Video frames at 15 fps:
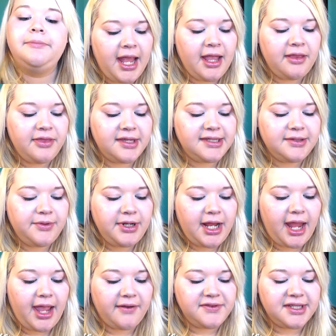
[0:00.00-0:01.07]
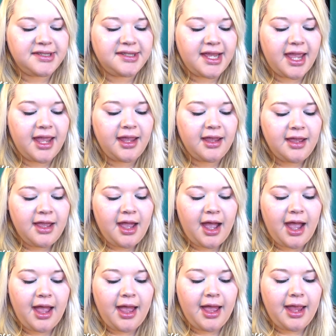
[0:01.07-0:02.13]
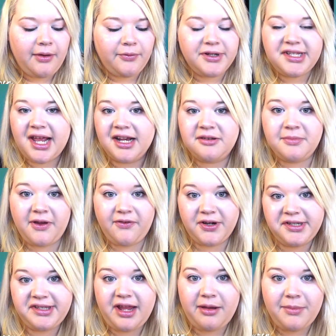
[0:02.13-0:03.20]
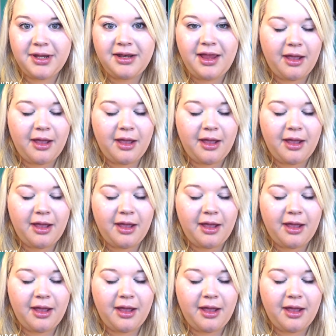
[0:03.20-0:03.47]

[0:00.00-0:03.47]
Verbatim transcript: And this one, I have to say, I redact my first statement